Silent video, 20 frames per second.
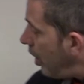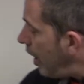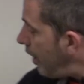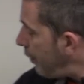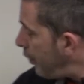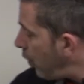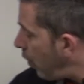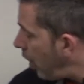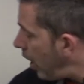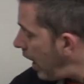if
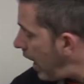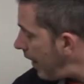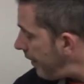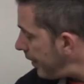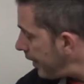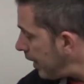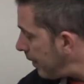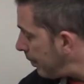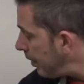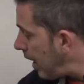you are
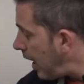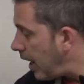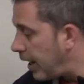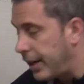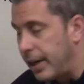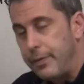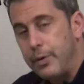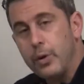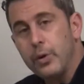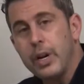having a
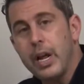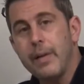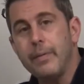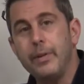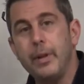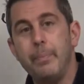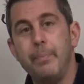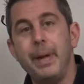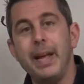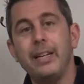blog, if you don't have
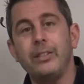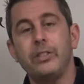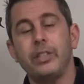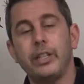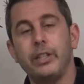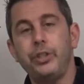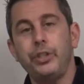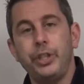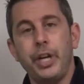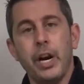the
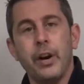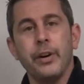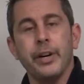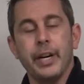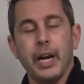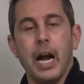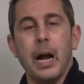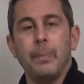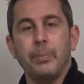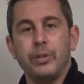basic
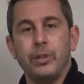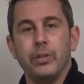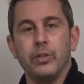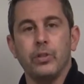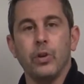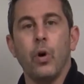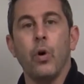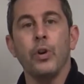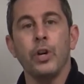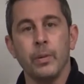sharing options
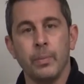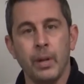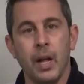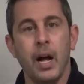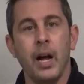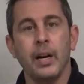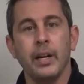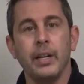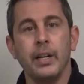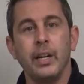on your
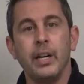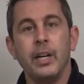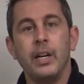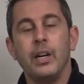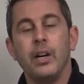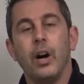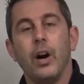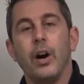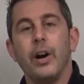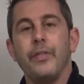blog,
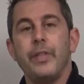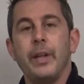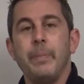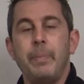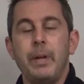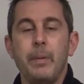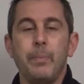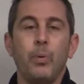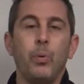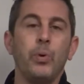all right, then
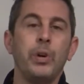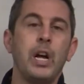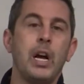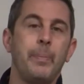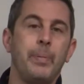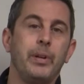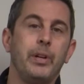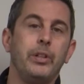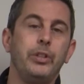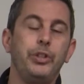people will not
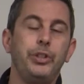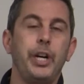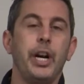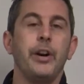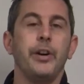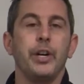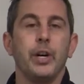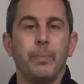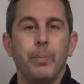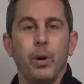be able to
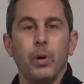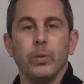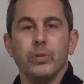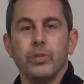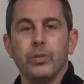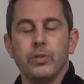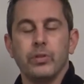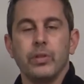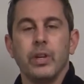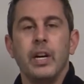share your
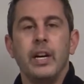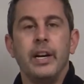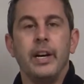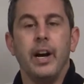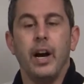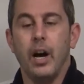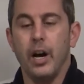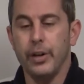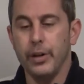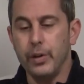posts.
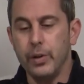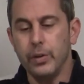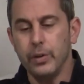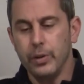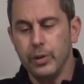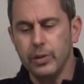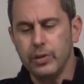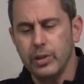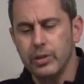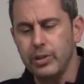You
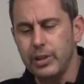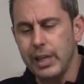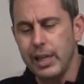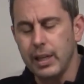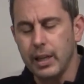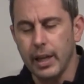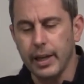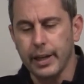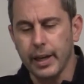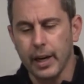used to see
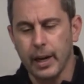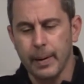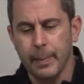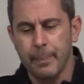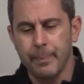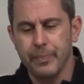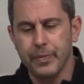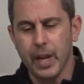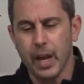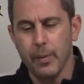like
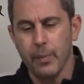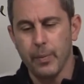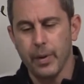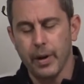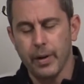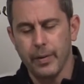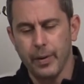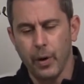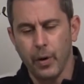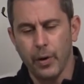
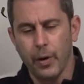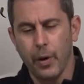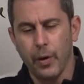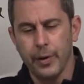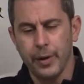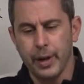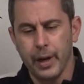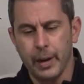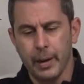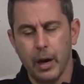
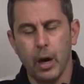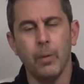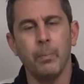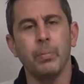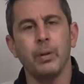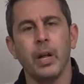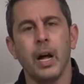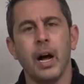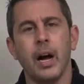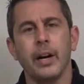on
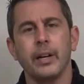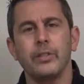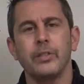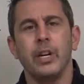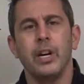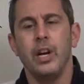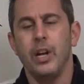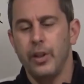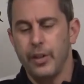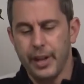blogs
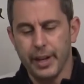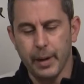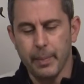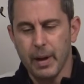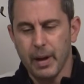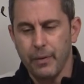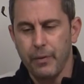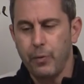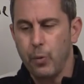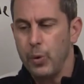like
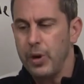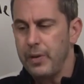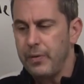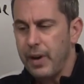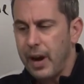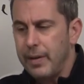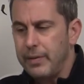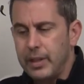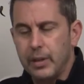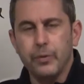about
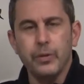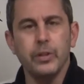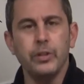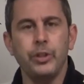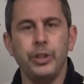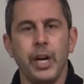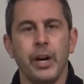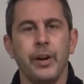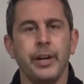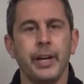45 different
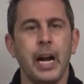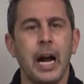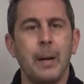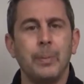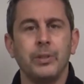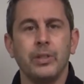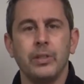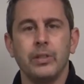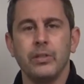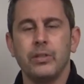sharing
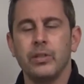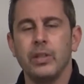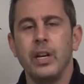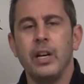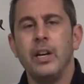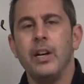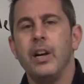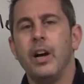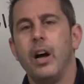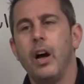options.
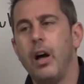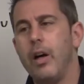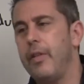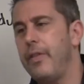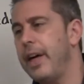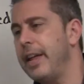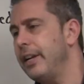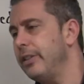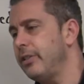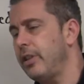
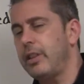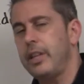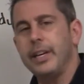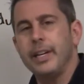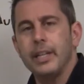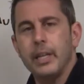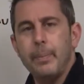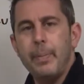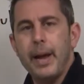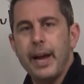That is the
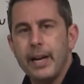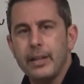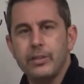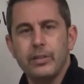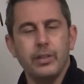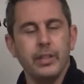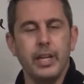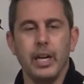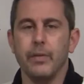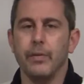thing of the
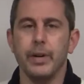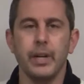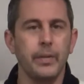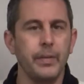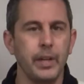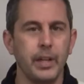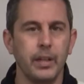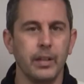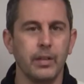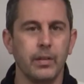past. Get rid of
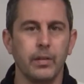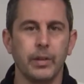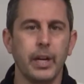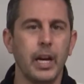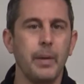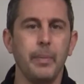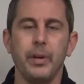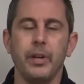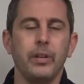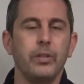it,
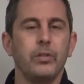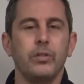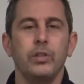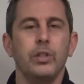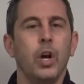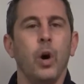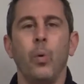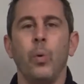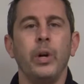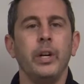okay? Because
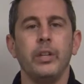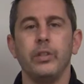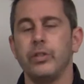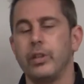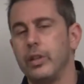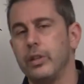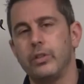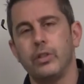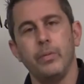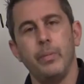no one is
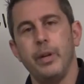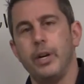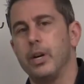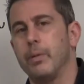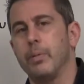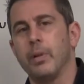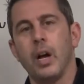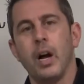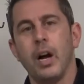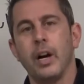going to submit your
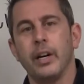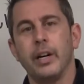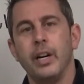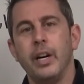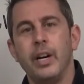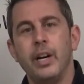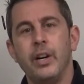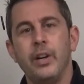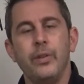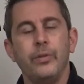blog
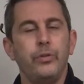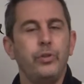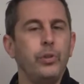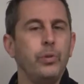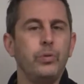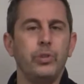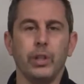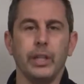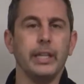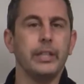
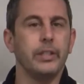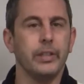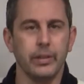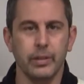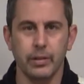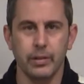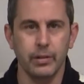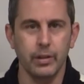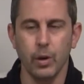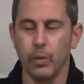to
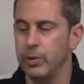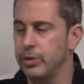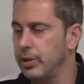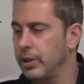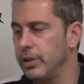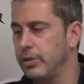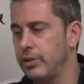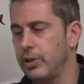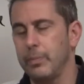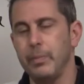Delicious. No one's
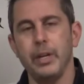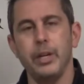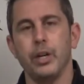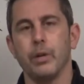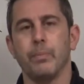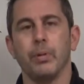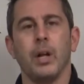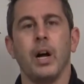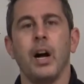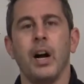going to submit your
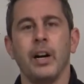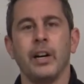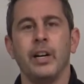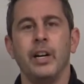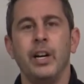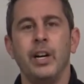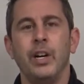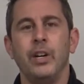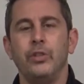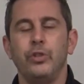blog
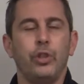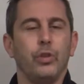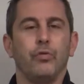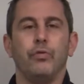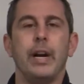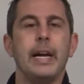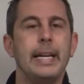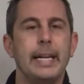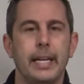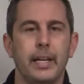to
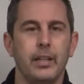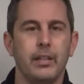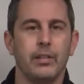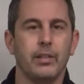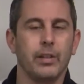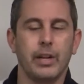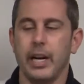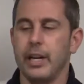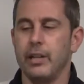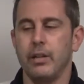Reddit.
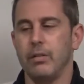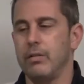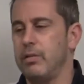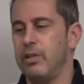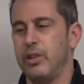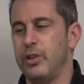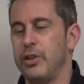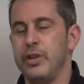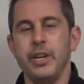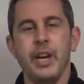Okay,
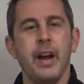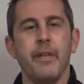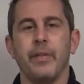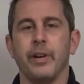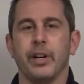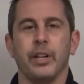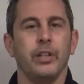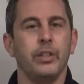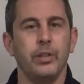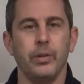they're
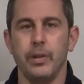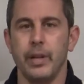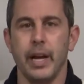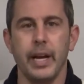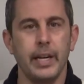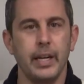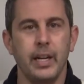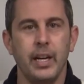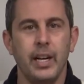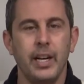never going to do
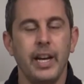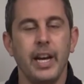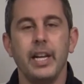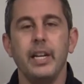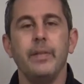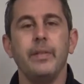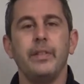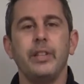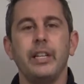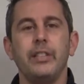that. And
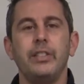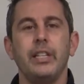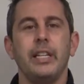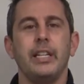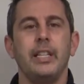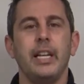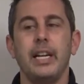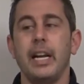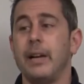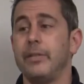even if they
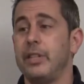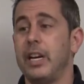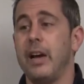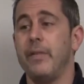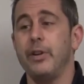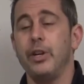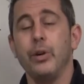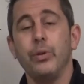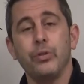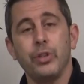did, they'd have to
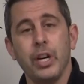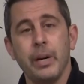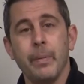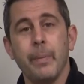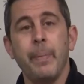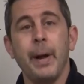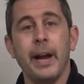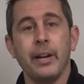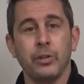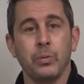have a username
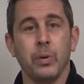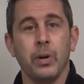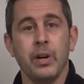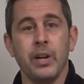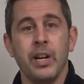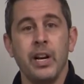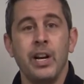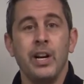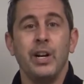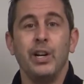and
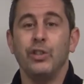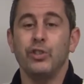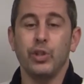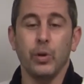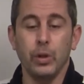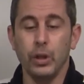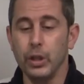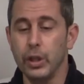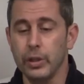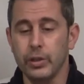password.
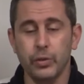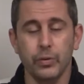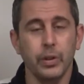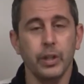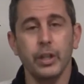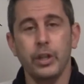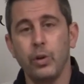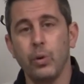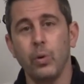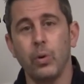So it looks
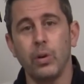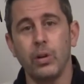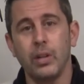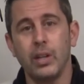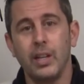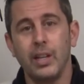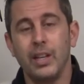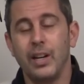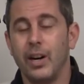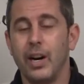really
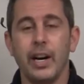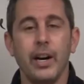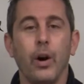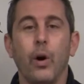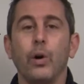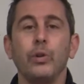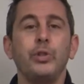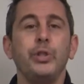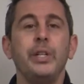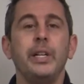cool. All right,
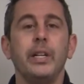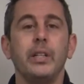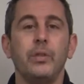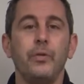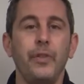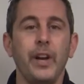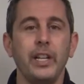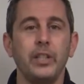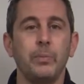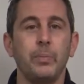all you need is
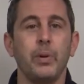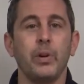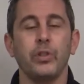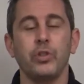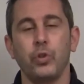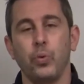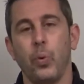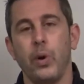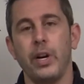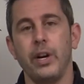
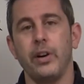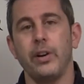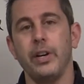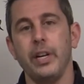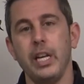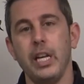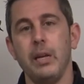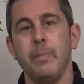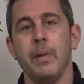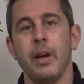Facebook,
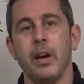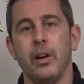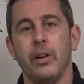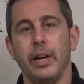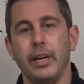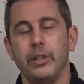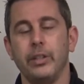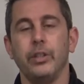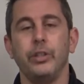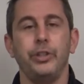Twitter, email,
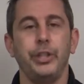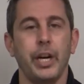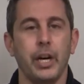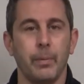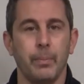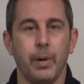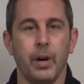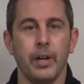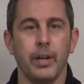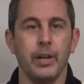and the share
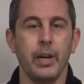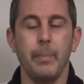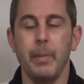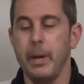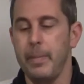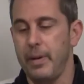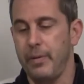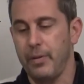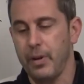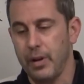button, and
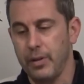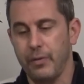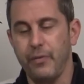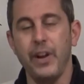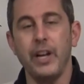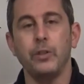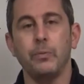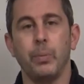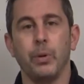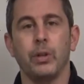maybe the
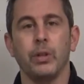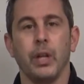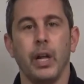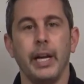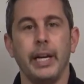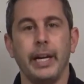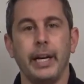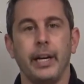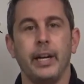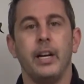Facebook
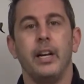like.